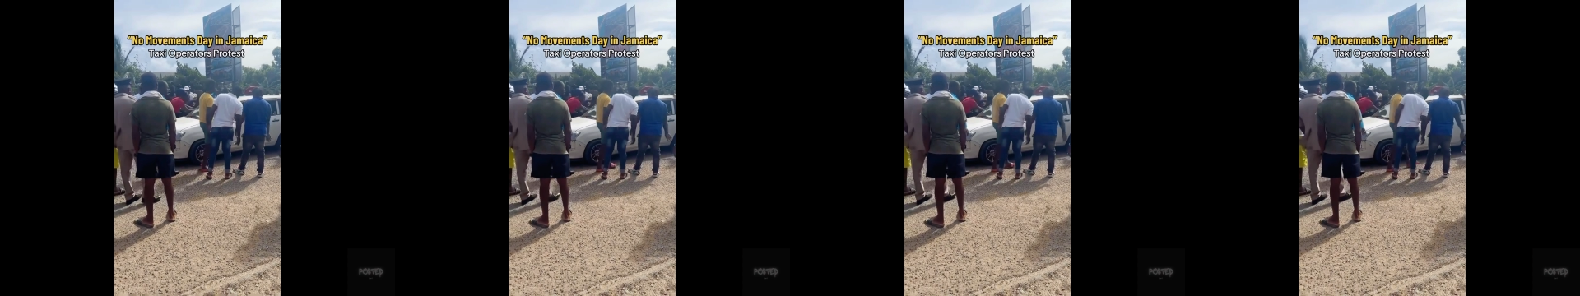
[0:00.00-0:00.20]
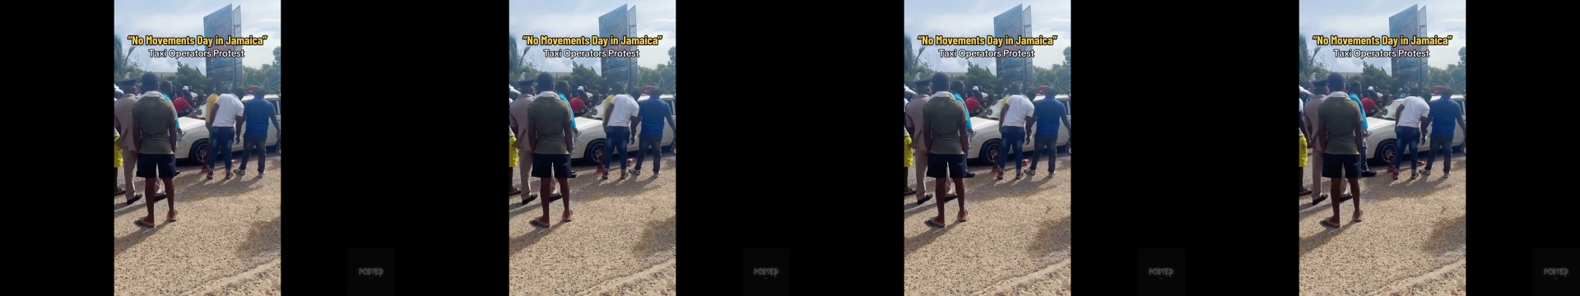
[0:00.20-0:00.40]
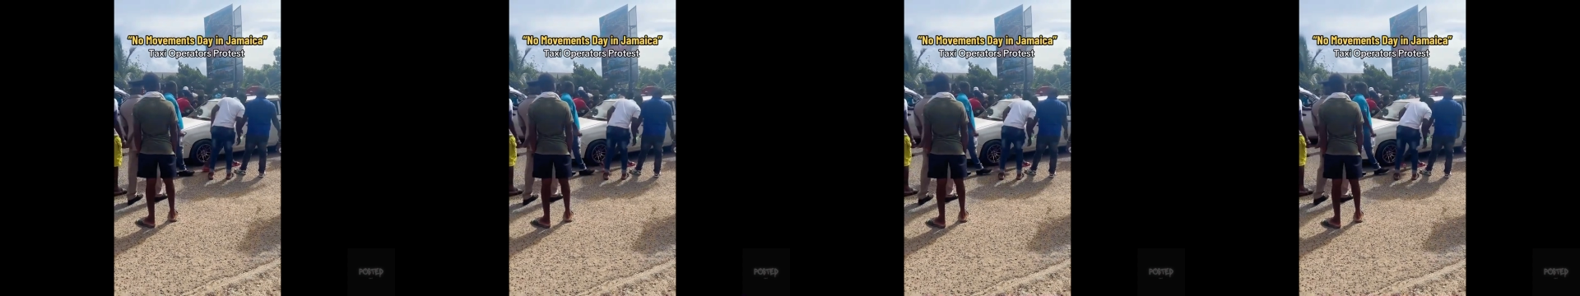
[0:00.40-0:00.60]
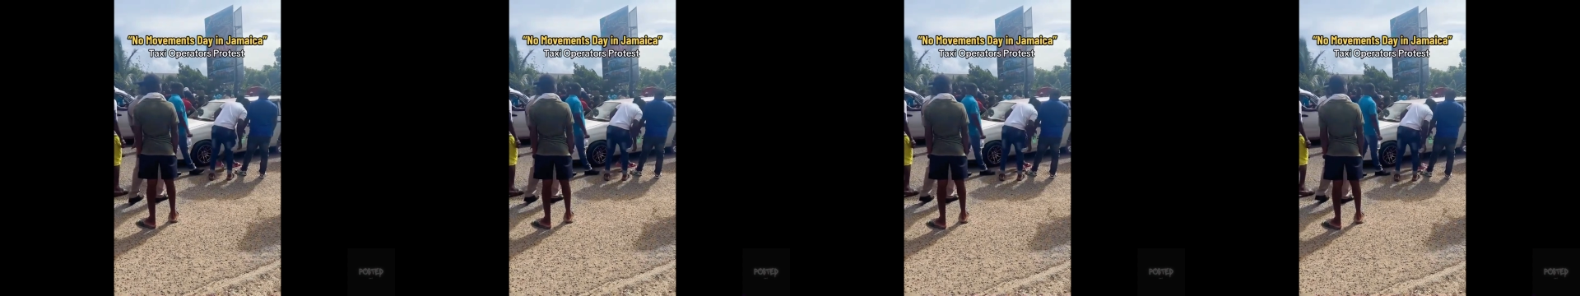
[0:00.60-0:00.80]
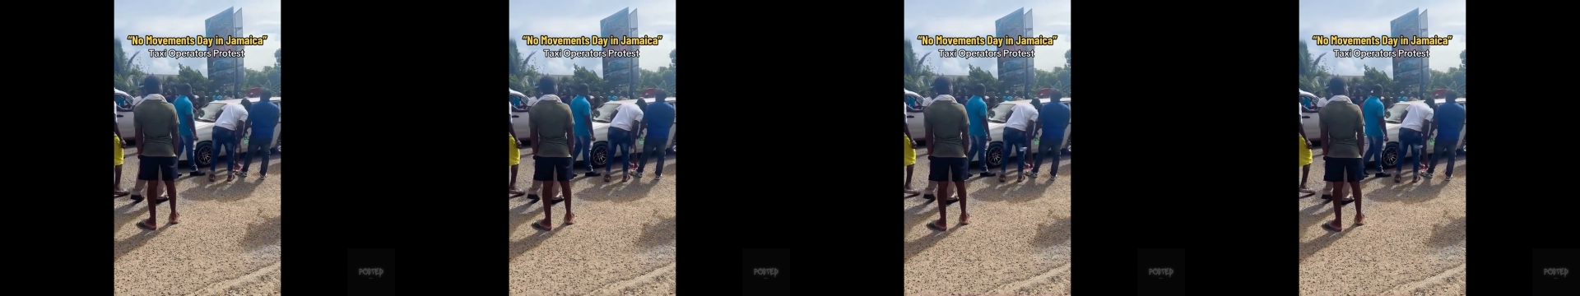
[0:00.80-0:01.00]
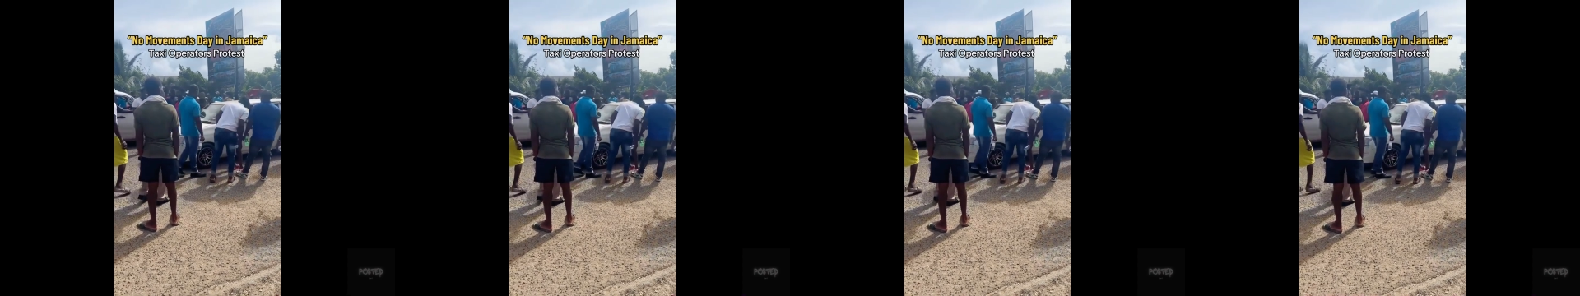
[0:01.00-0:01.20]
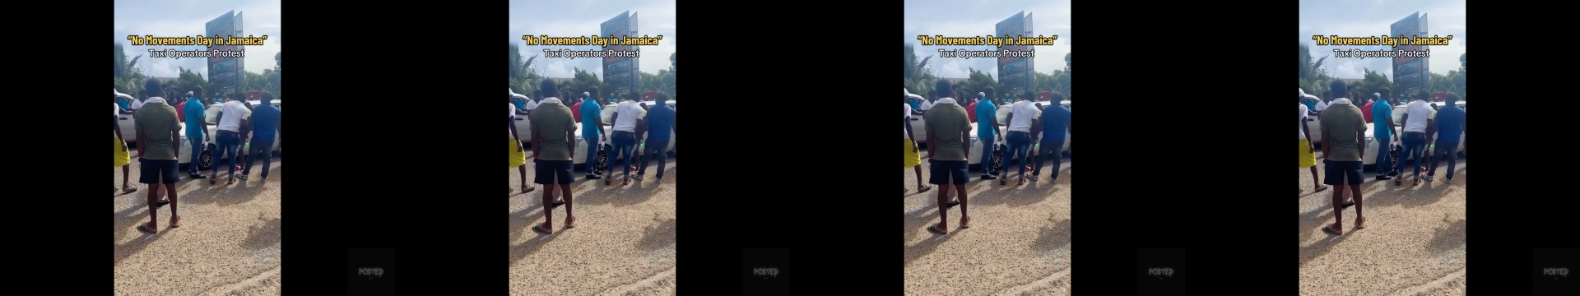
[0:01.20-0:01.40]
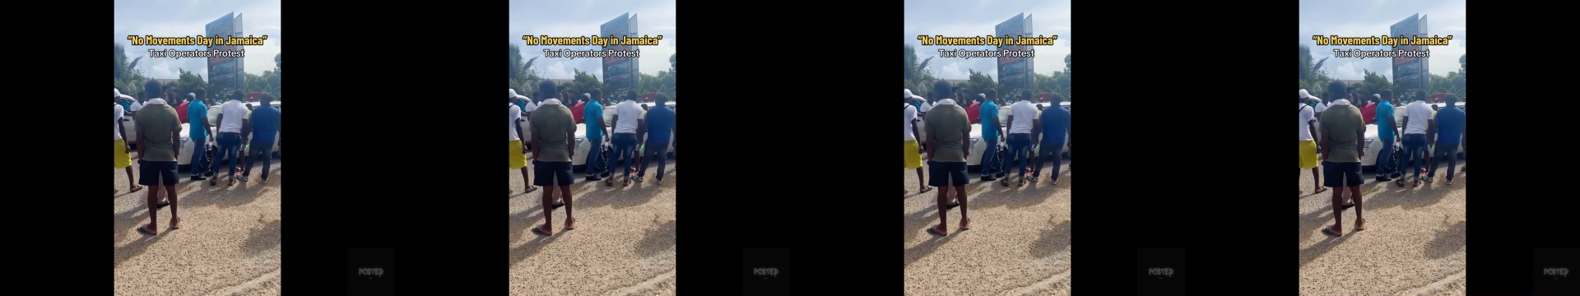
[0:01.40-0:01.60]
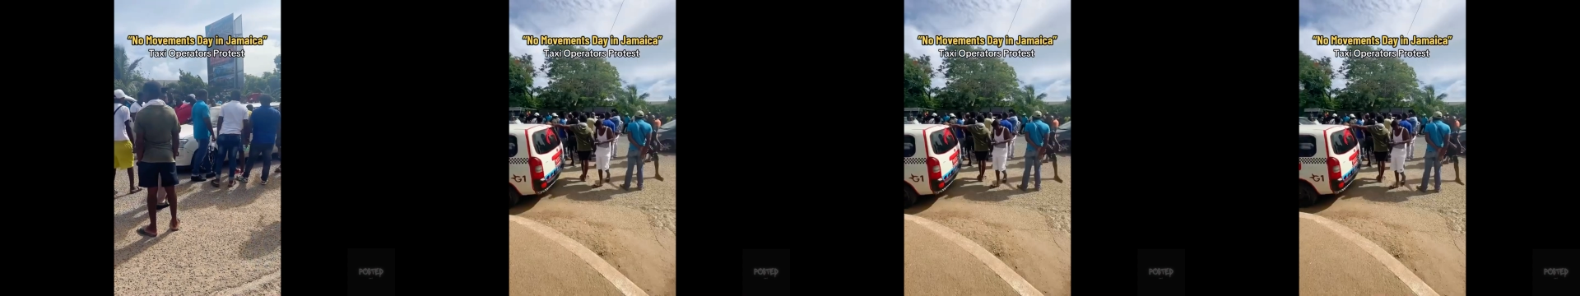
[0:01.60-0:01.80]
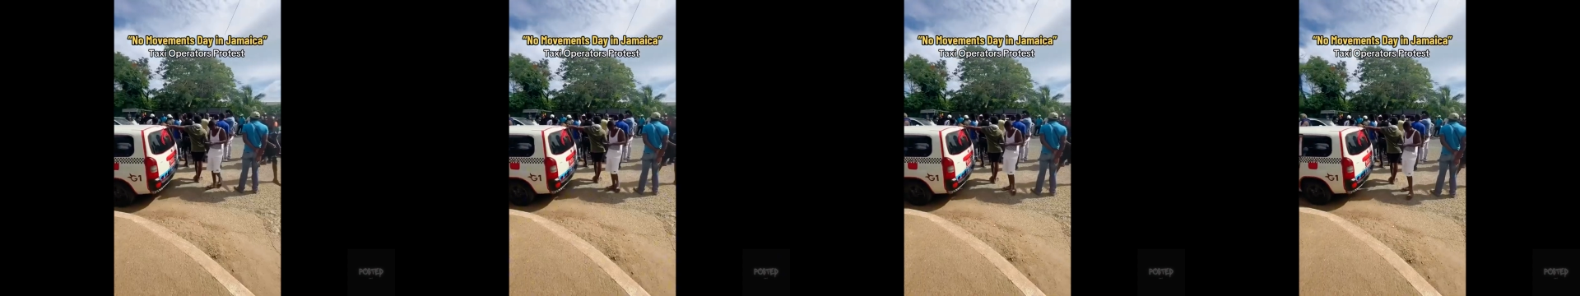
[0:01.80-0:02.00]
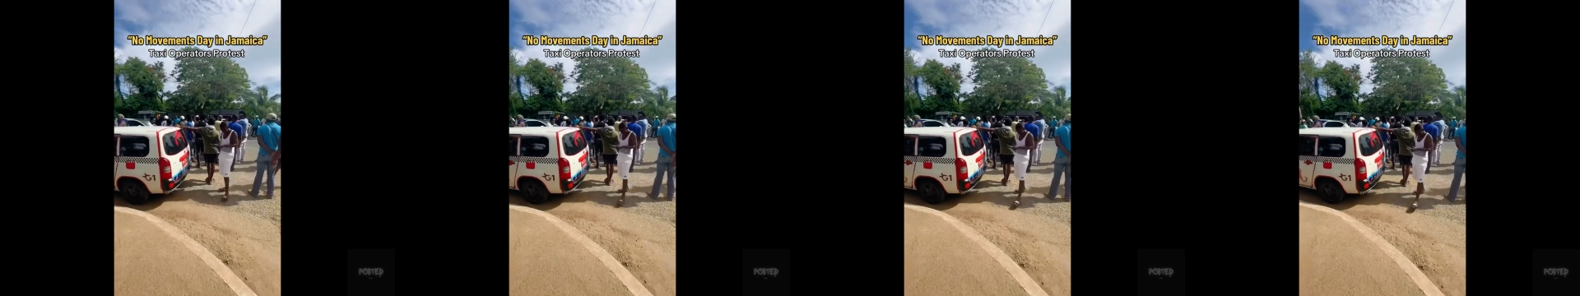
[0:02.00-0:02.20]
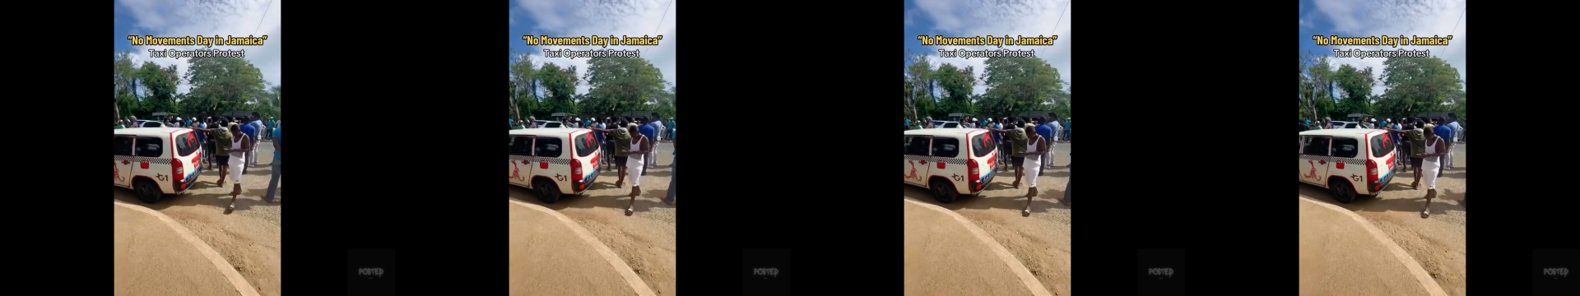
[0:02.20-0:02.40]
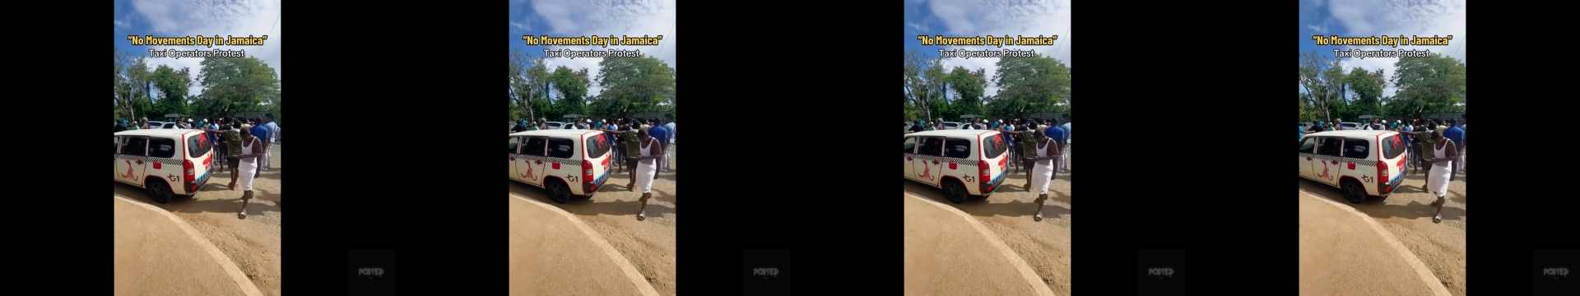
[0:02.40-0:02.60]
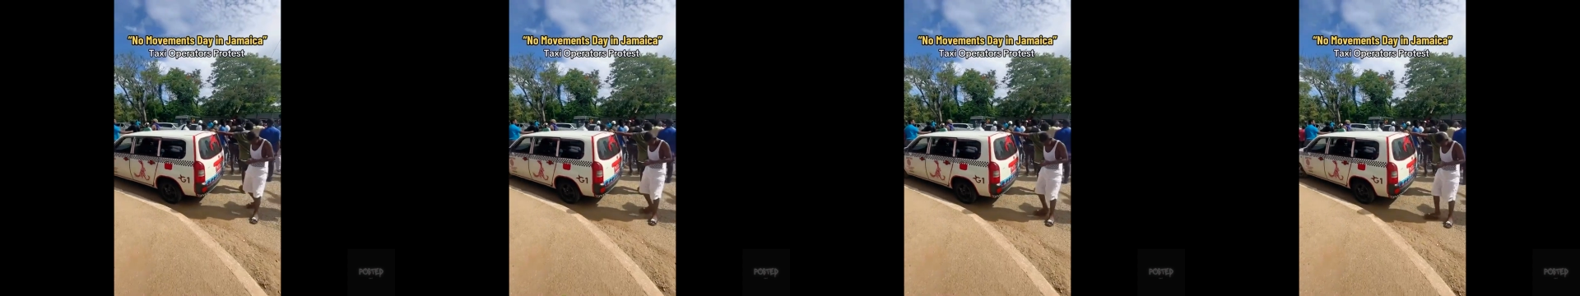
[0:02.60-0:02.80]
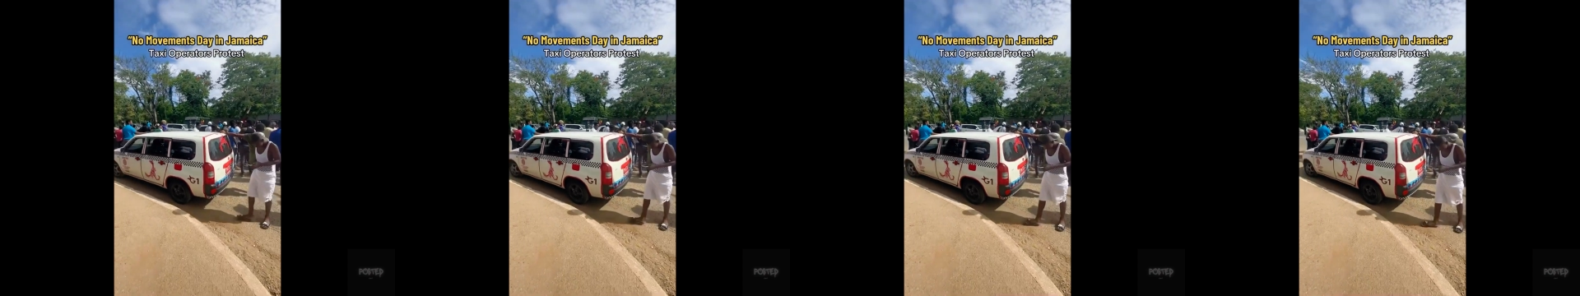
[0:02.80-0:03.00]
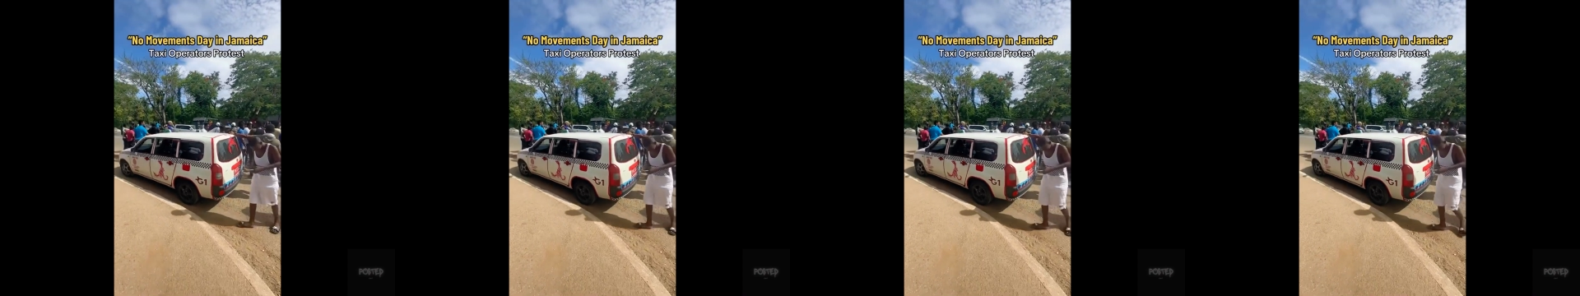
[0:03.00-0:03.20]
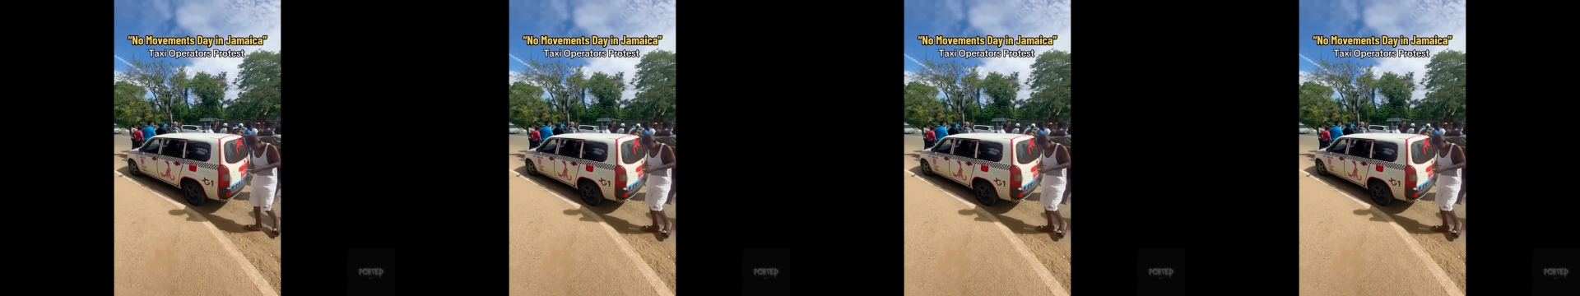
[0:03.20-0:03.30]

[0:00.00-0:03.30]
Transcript: No face is visible, so there are no lips to read.